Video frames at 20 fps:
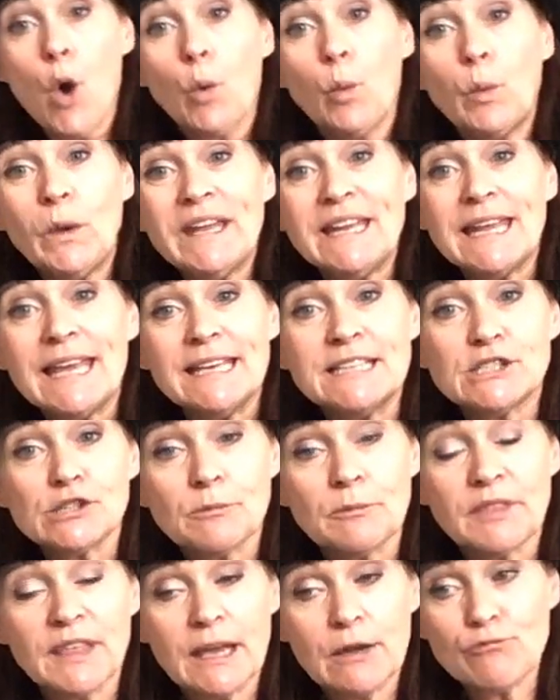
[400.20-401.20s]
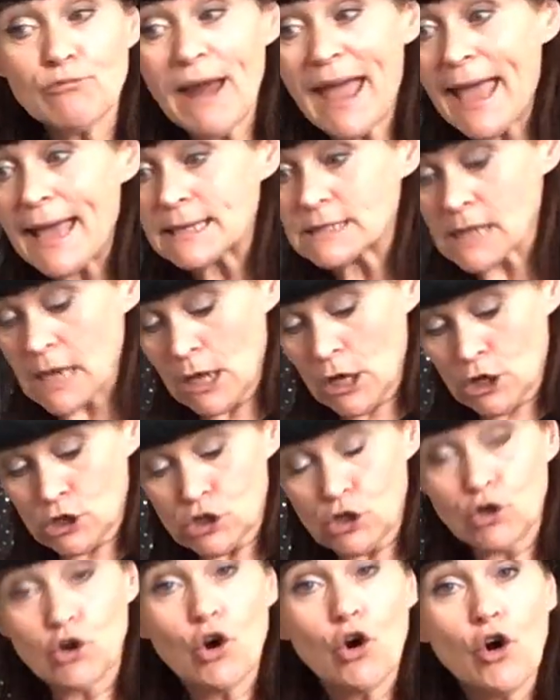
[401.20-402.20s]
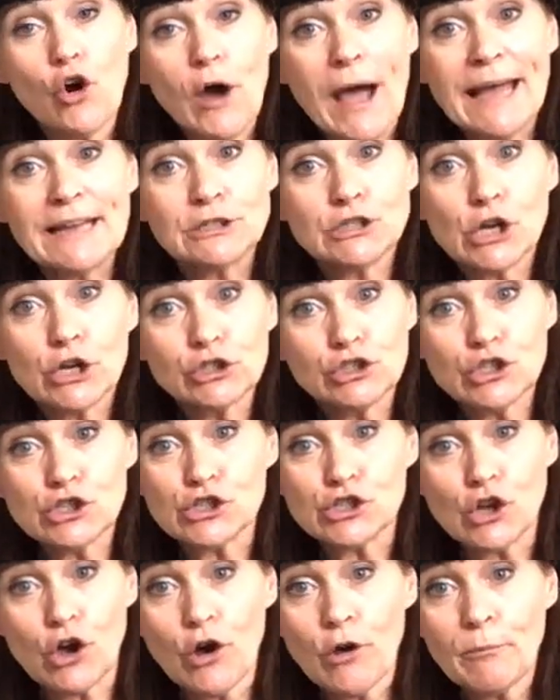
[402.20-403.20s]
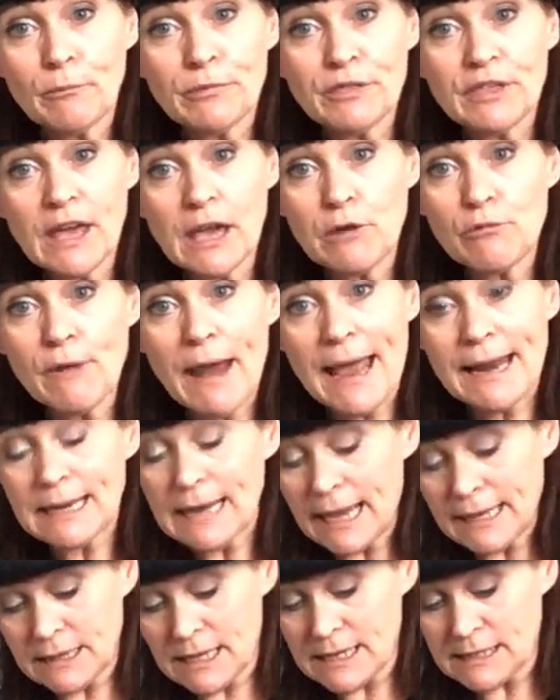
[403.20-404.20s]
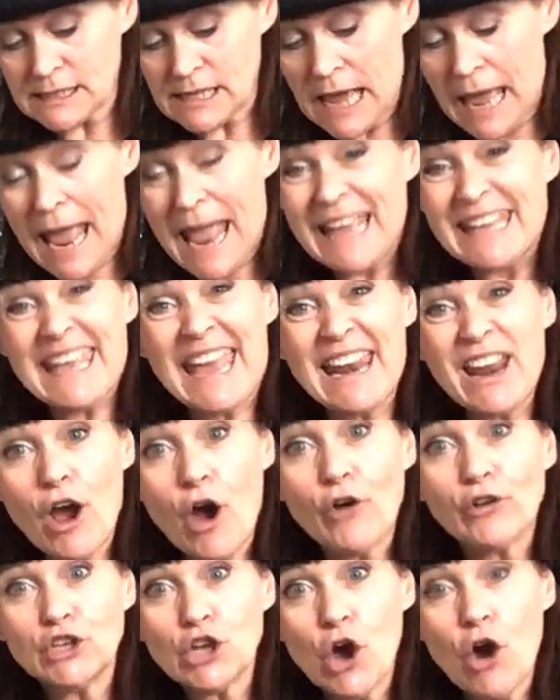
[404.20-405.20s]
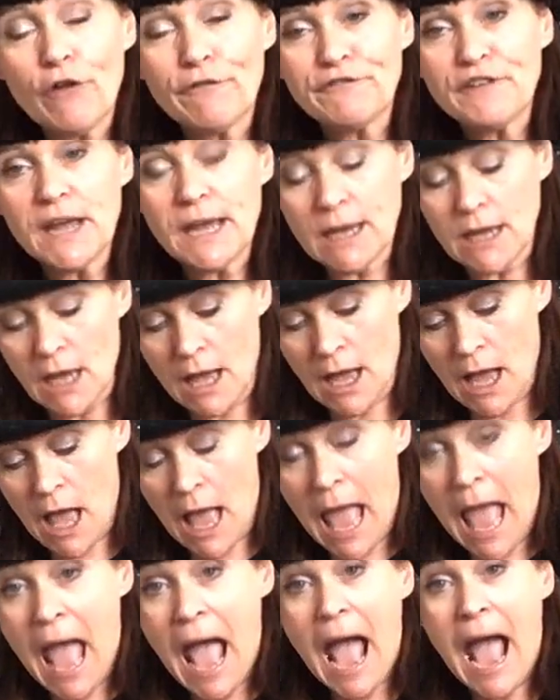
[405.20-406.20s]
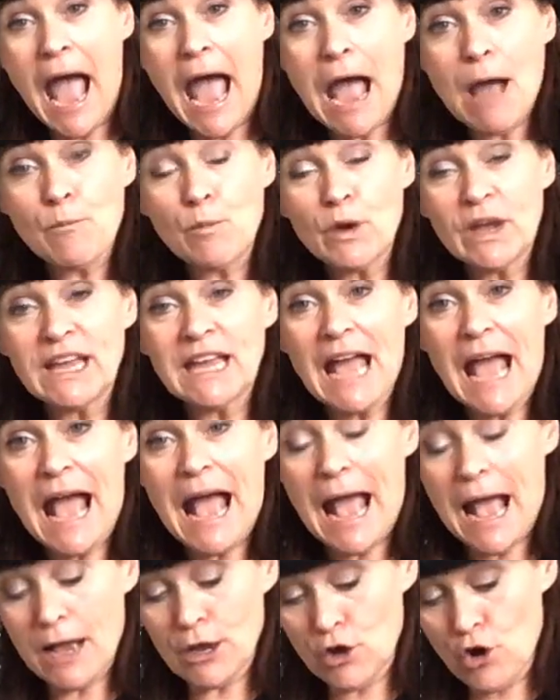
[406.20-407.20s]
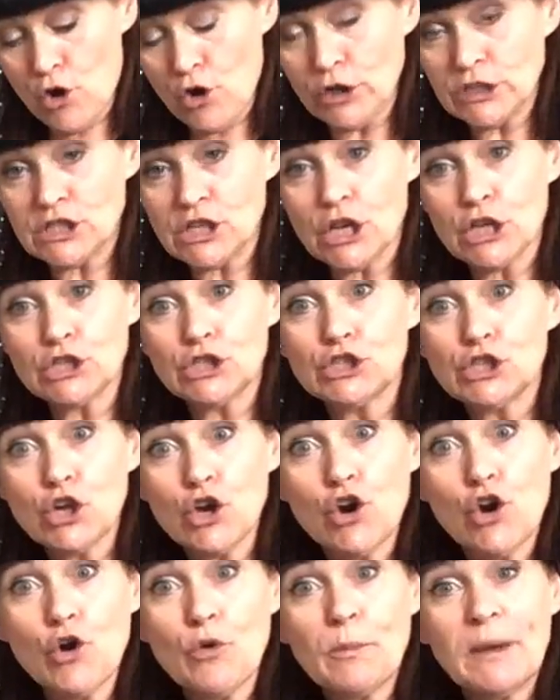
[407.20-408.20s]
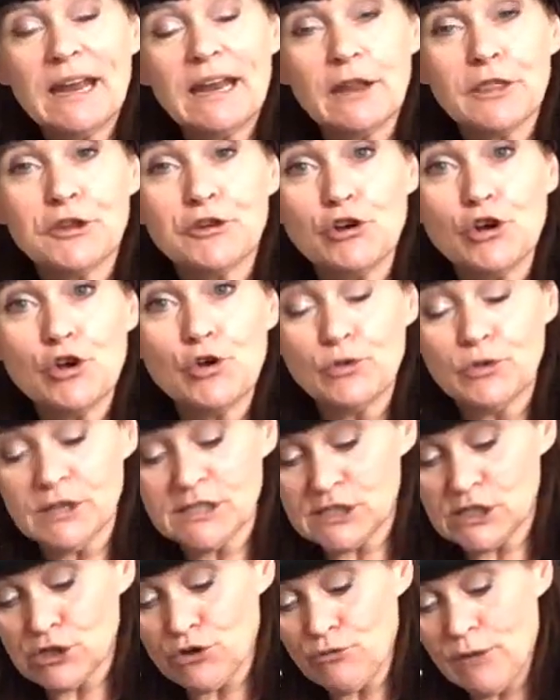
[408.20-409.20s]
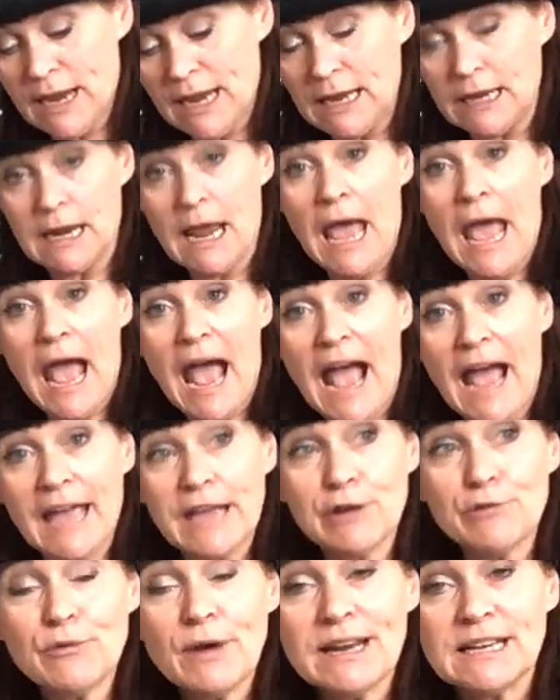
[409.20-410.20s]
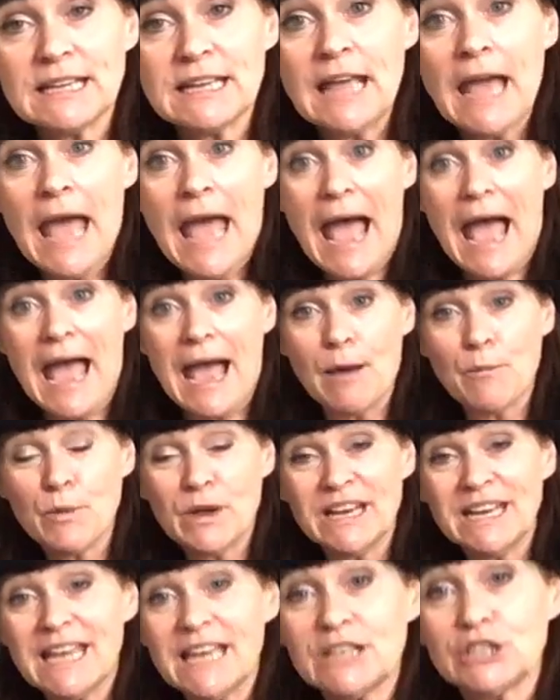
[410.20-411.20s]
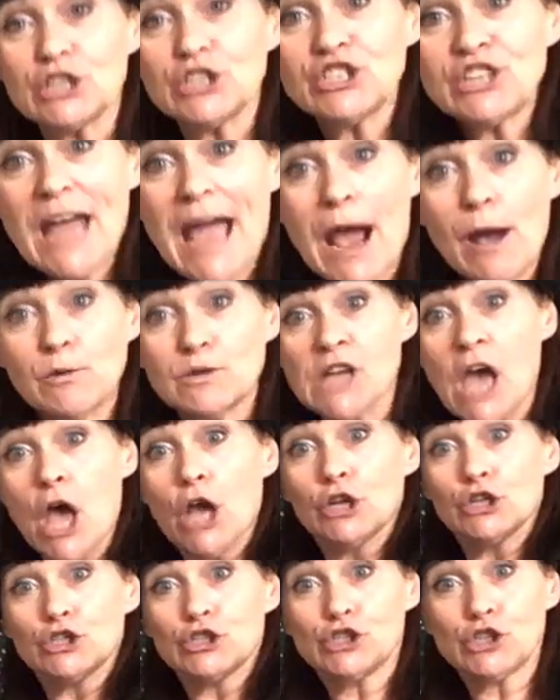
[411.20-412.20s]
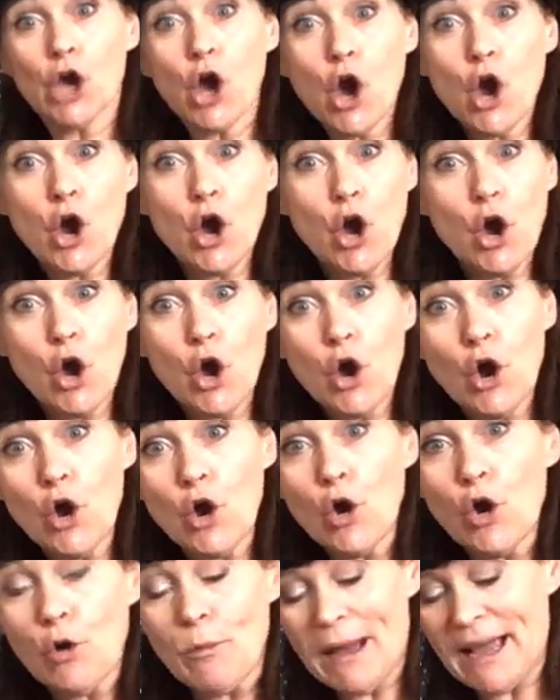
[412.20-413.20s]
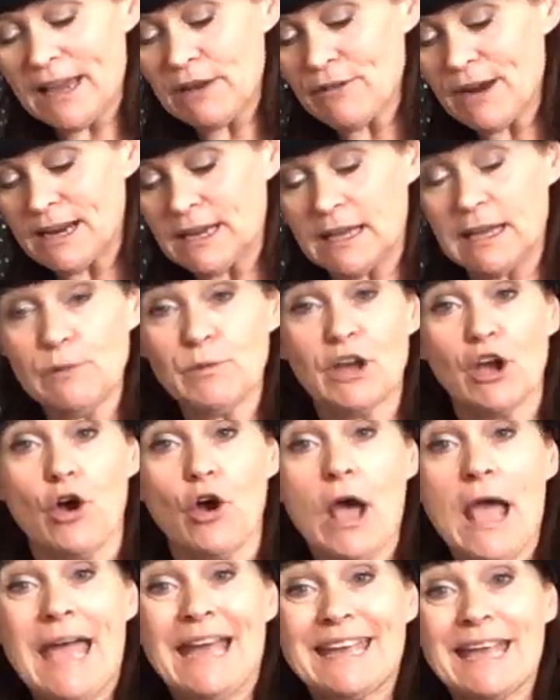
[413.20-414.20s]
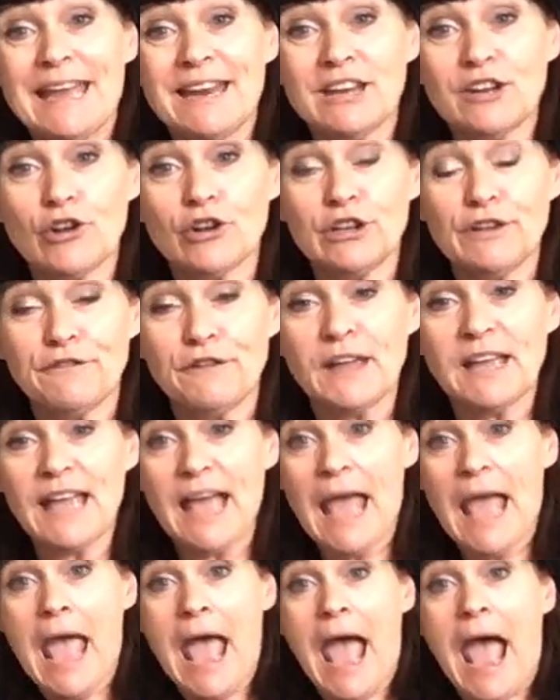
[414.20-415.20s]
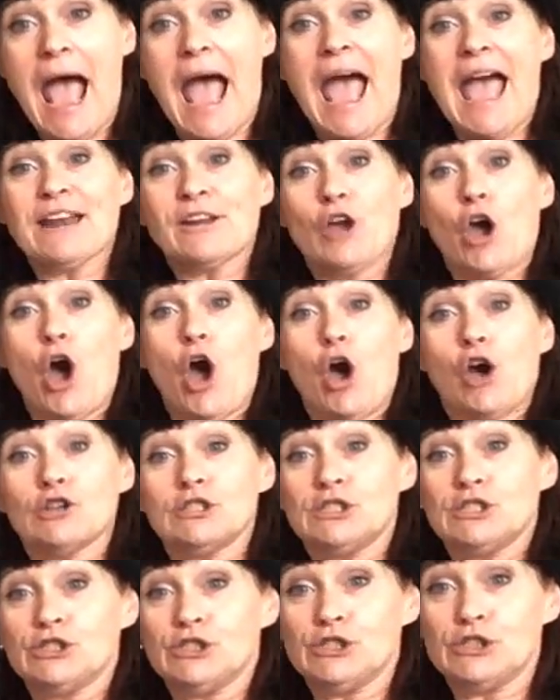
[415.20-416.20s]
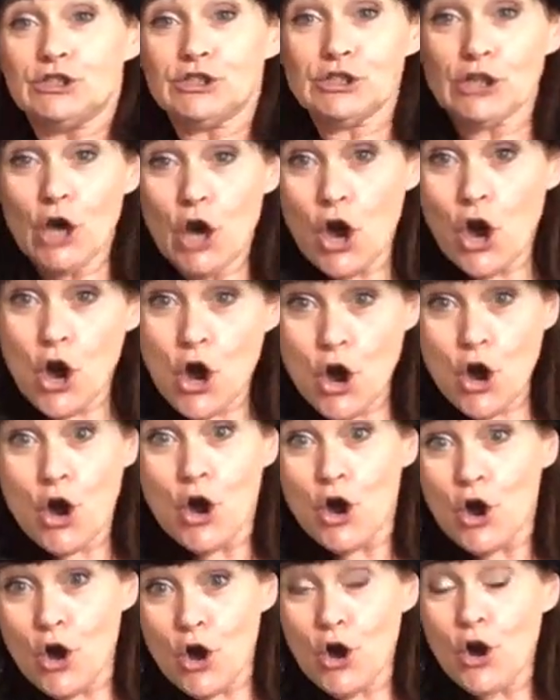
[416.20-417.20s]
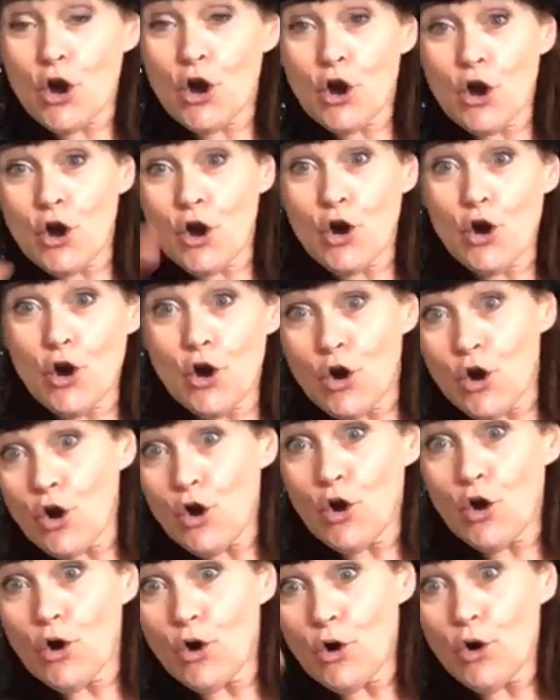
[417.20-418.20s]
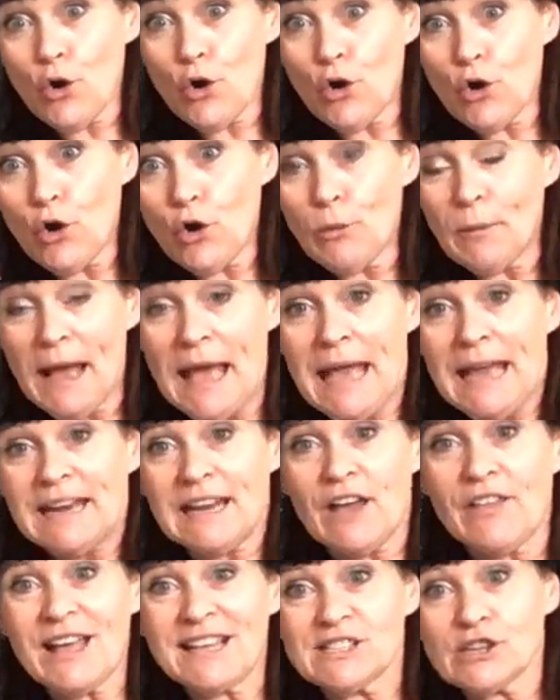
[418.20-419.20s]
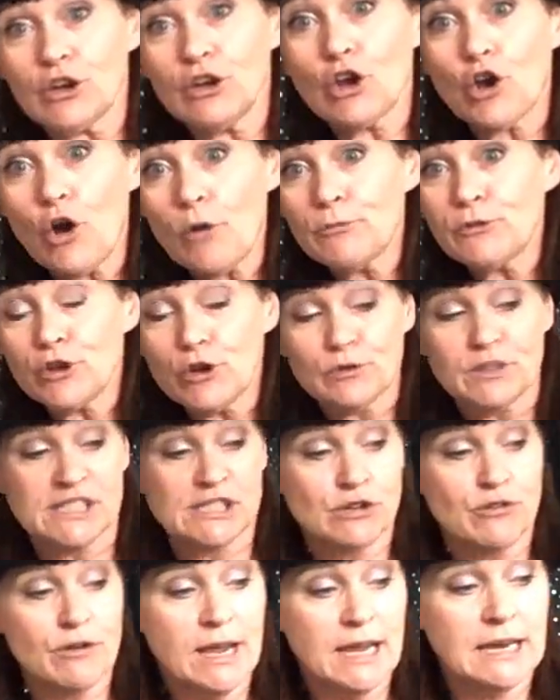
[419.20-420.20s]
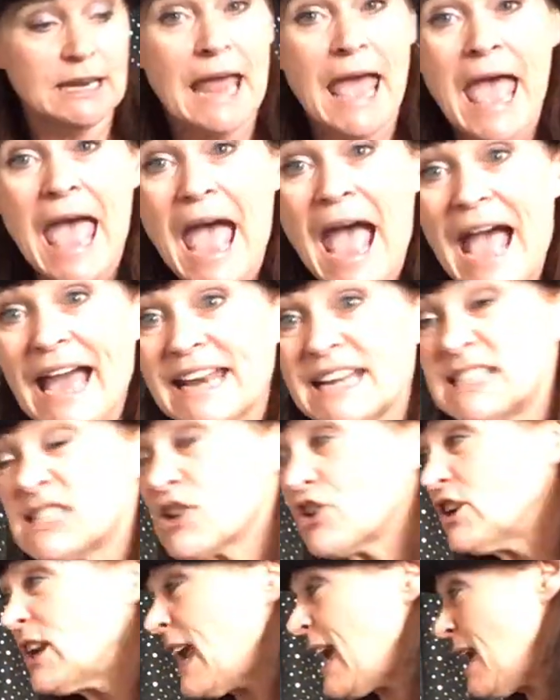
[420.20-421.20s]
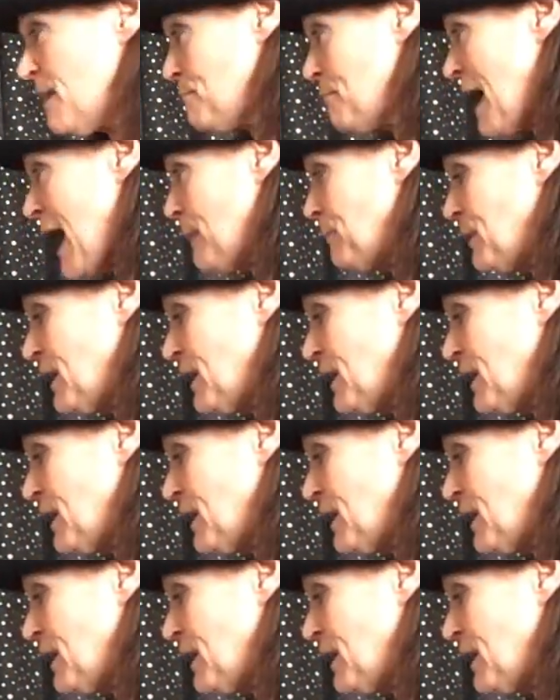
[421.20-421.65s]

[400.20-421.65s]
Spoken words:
We need something red. So go and touch something red like this. Get it on your finger. And we are going to zoom it through the screen. Are you ready? And we need to shout, zoom! Are you ready? Here we go. Get it on your finger and go zoom! Now that's going to come through the screen and it's going to hit my